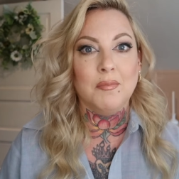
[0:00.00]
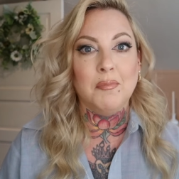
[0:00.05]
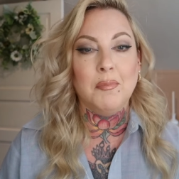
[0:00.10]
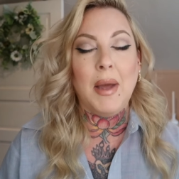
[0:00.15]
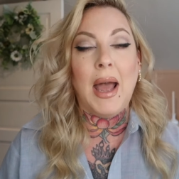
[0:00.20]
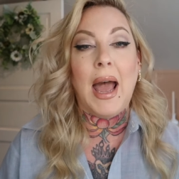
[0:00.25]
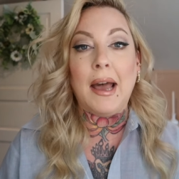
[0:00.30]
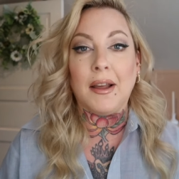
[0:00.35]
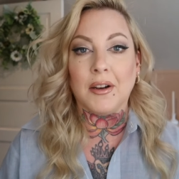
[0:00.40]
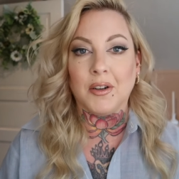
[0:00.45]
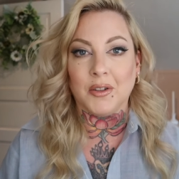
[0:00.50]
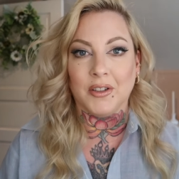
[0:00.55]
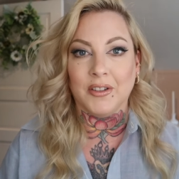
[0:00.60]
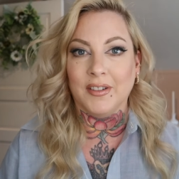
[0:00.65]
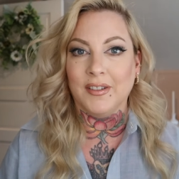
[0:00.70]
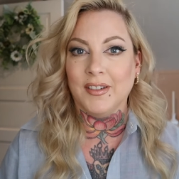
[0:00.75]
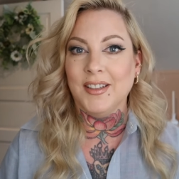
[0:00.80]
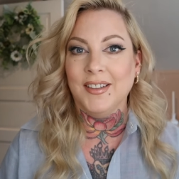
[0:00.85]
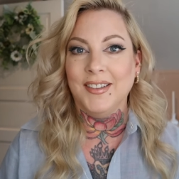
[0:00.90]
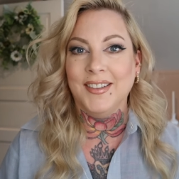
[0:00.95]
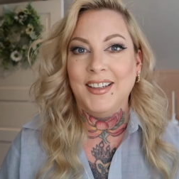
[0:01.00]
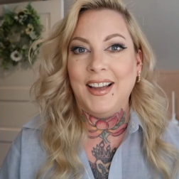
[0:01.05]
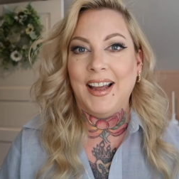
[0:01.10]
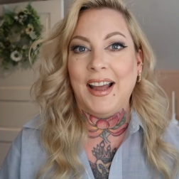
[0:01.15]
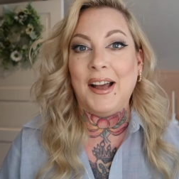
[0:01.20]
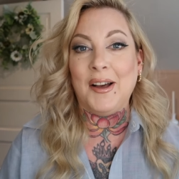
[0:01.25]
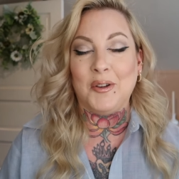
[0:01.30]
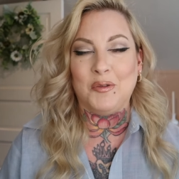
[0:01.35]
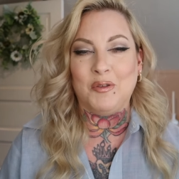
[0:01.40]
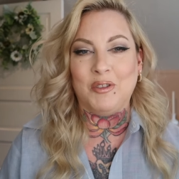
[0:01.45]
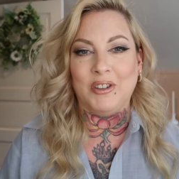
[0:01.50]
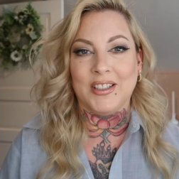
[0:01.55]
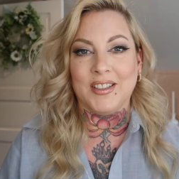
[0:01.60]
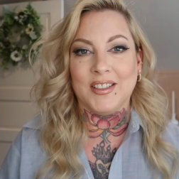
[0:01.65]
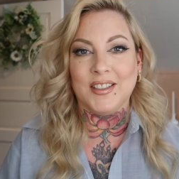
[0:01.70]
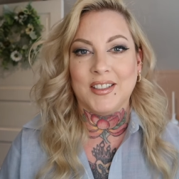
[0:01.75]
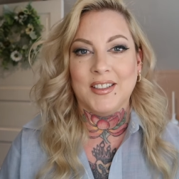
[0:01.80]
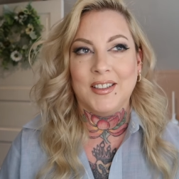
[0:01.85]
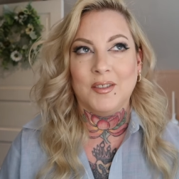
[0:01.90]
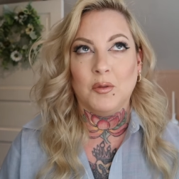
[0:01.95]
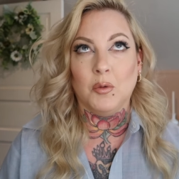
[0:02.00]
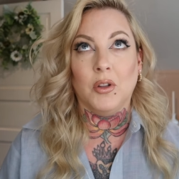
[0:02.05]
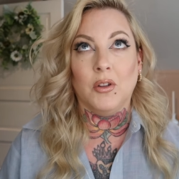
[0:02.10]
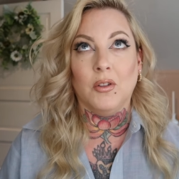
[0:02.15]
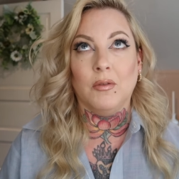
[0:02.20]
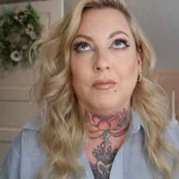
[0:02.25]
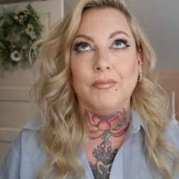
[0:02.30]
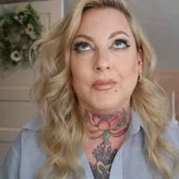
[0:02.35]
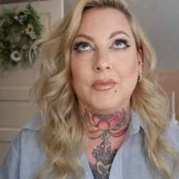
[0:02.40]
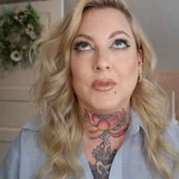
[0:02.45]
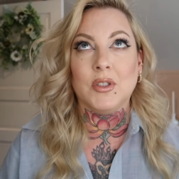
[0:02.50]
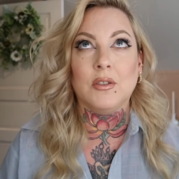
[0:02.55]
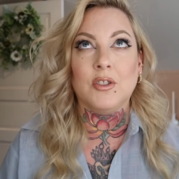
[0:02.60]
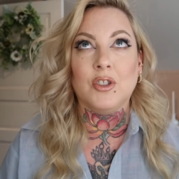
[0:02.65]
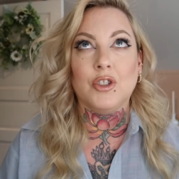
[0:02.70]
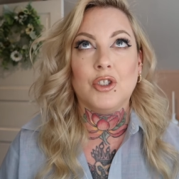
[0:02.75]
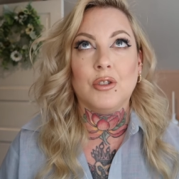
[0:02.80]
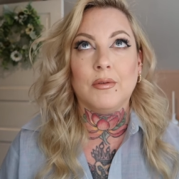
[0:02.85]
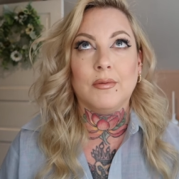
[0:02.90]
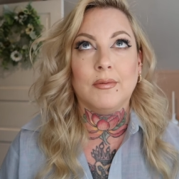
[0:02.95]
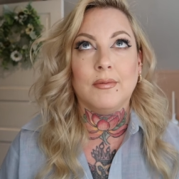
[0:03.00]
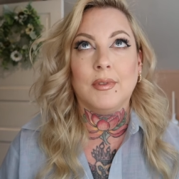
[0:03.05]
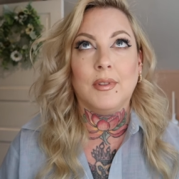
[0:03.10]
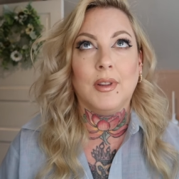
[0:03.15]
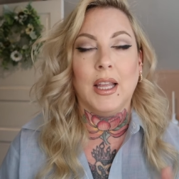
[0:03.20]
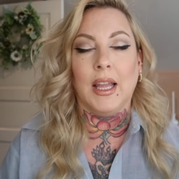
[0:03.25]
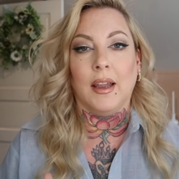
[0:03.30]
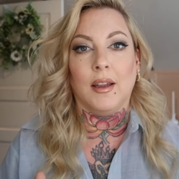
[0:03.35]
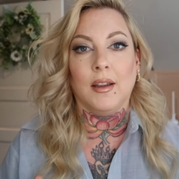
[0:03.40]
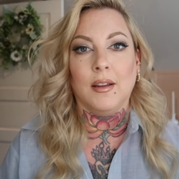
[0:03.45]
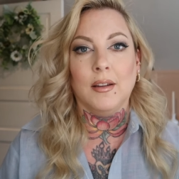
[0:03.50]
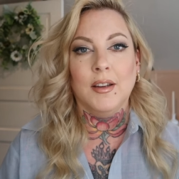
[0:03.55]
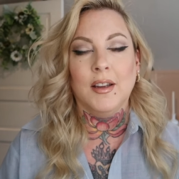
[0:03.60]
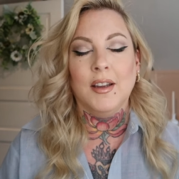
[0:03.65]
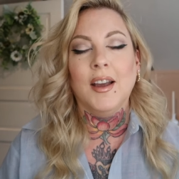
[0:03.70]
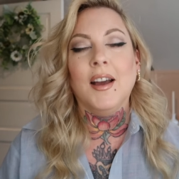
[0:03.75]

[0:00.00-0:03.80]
patterned outfit. Well, thing.